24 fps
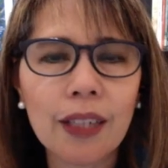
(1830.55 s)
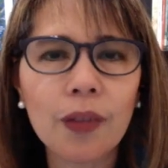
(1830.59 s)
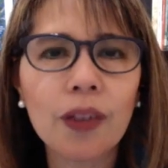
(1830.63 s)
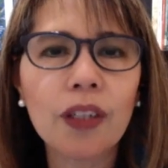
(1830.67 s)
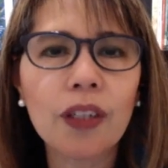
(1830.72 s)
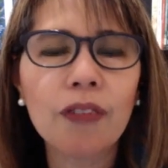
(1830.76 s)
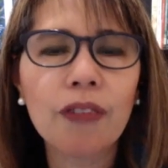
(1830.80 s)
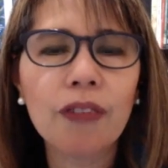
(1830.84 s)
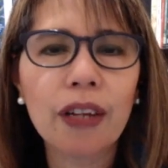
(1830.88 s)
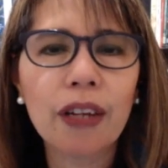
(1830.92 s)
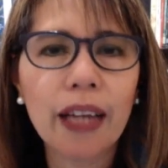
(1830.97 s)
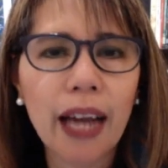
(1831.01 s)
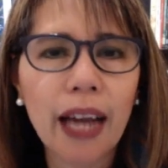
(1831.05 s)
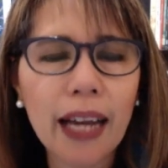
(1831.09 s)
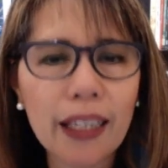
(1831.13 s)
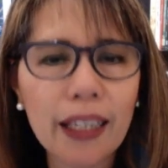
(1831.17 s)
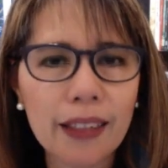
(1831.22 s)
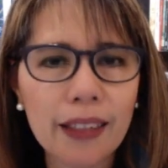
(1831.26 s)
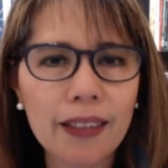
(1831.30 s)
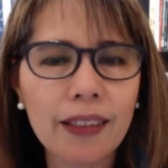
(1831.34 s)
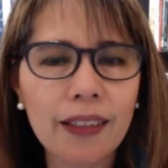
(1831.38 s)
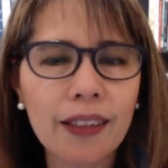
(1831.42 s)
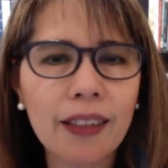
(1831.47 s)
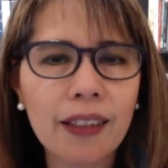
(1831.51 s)
If I
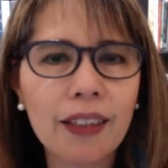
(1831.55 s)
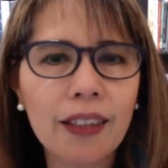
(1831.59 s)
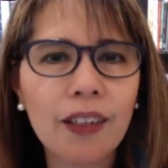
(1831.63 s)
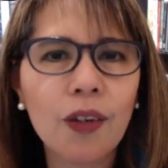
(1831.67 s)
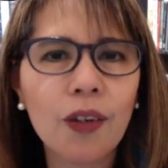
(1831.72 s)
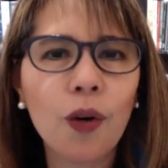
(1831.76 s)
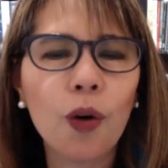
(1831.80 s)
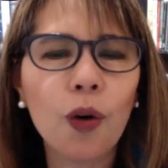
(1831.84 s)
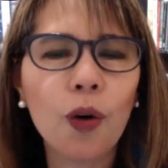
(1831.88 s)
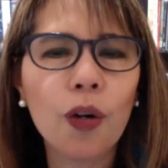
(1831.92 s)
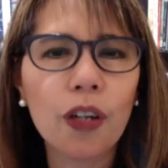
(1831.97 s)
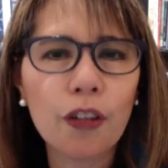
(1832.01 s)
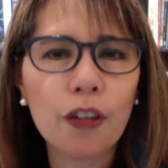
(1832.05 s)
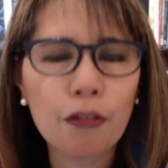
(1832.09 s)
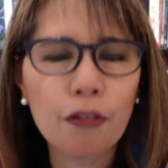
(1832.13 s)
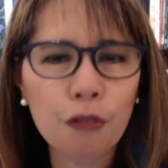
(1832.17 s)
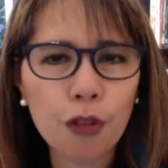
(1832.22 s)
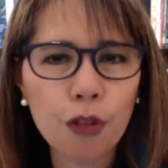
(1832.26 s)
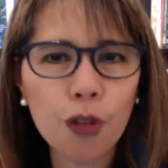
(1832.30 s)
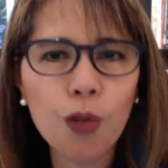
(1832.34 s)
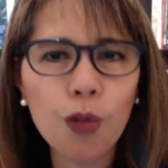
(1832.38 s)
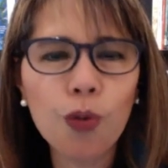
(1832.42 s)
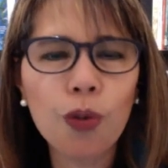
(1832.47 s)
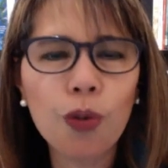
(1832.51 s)
hadn't, or if
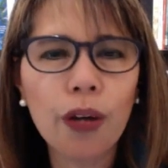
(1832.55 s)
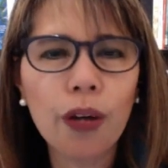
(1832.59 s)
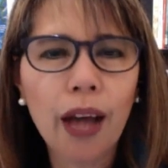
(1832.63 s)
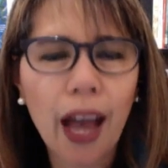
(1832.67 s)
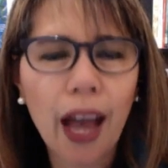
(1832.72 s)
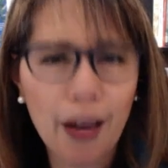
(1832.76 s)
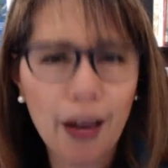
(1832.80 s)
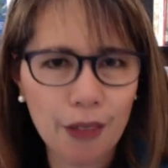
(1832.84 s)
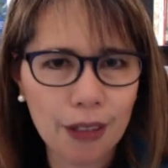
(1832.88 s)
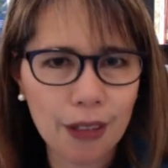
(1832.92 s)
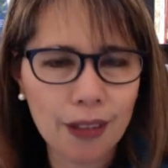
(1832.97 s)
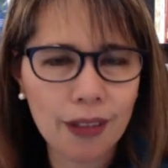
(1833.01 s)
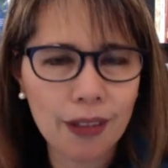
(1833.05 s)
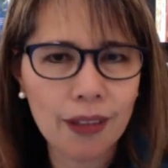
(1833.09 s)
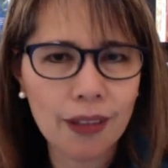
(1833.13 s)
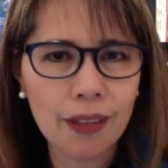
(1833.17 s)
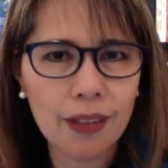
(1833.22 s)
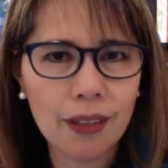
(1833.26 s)
you haven't